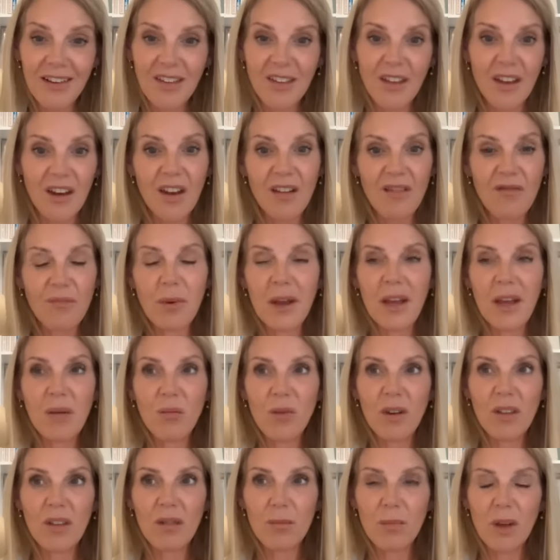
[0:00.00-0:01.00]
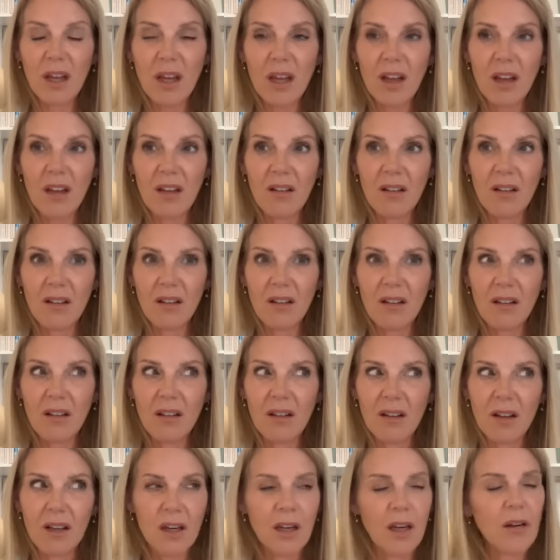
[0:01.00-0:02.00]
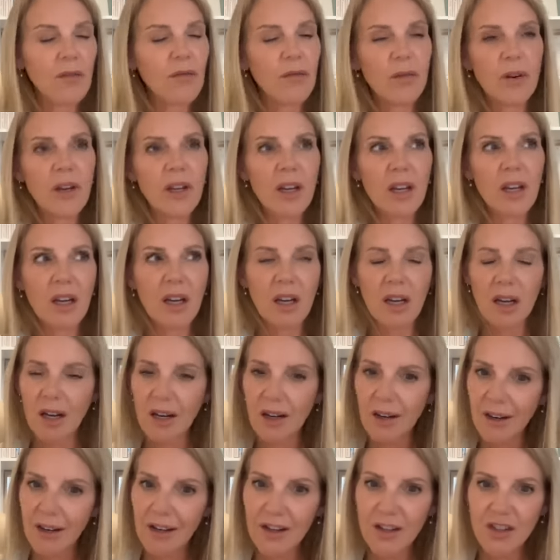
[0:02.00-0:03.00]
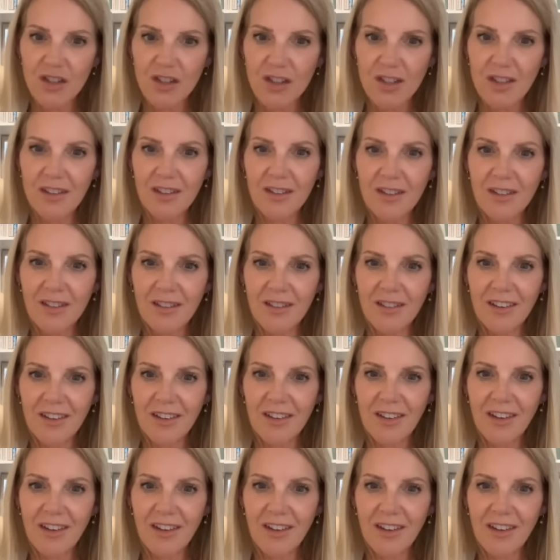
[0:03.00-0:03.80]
that have been with me in every incarnation,